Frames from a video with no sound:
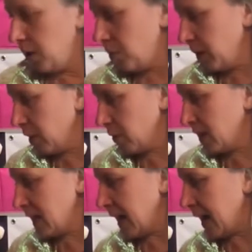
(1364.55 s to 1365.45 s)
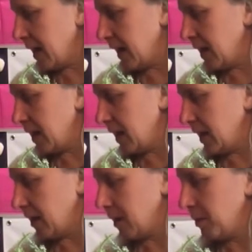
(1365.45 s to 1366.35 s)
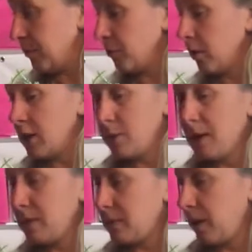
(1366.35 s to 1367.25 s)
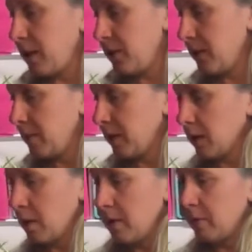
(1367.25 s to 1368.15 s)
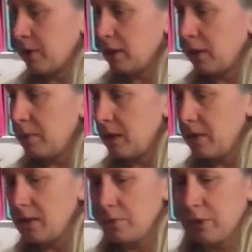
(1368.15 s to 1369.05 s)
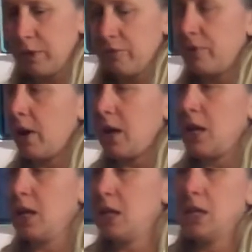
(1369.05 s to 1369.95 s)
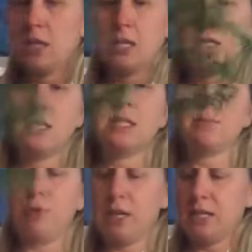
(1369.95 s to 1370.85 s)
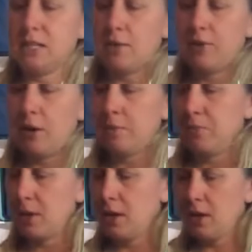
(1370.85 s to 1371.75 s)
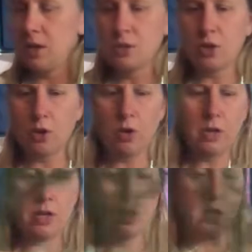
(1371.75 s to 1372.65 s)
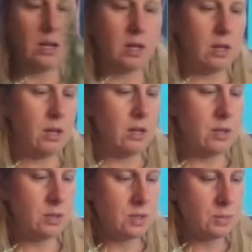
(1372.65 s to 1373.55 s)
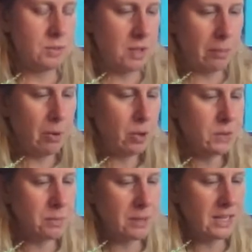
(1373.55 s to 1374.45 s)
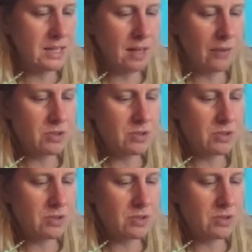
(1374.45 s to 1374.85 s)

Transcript: We are going to add in, before I do baby's breath, I'm going to come in with a little bit of this really fun spriggy stuff here. So I'm just going to pull some pieces off.